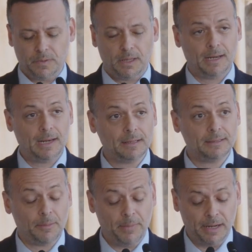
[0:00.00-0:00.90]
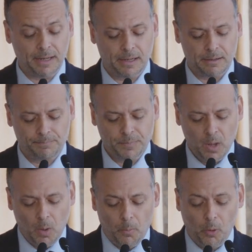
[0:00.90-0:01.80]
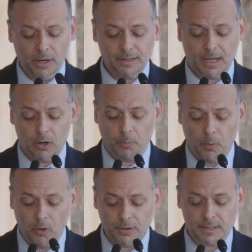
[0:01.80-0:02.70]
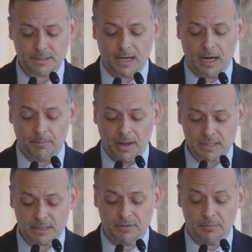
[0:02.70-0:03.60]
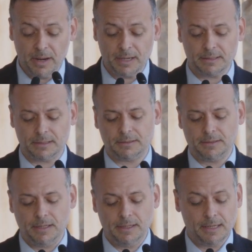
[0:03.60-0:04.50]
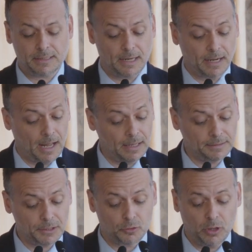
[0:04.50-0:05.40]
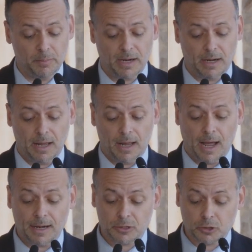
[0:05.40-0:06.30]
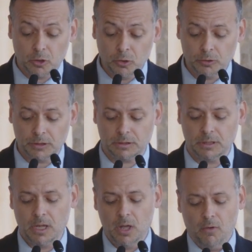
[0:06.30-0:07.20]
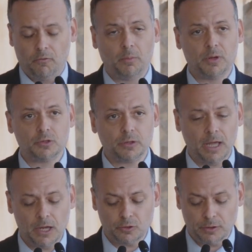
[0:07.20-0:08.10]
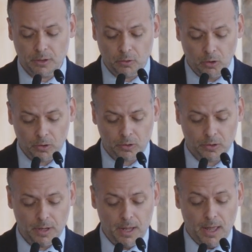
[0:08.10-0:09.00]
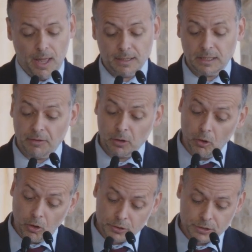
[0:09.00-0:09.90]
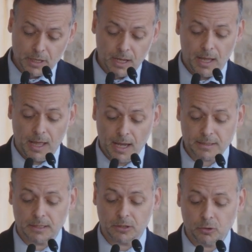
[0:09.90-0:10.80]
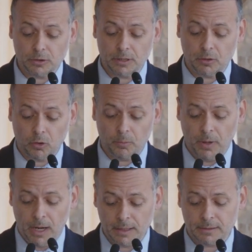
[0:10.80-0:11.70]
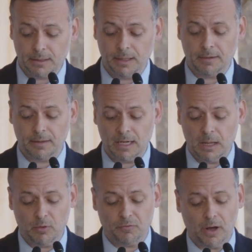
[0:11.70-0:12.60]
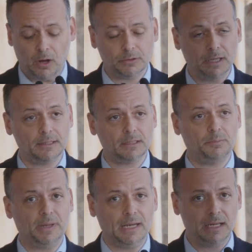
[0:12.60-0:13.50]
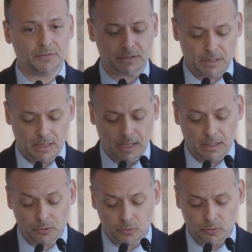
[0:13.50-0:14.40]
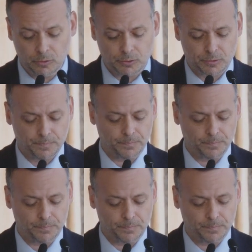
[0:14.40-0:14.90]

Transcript: In Latin America, political opponents are massively murdered. In Asian countries, women are excluded from education and work, and even worse, executed in cold blood in the name of outdated beliefs and rules.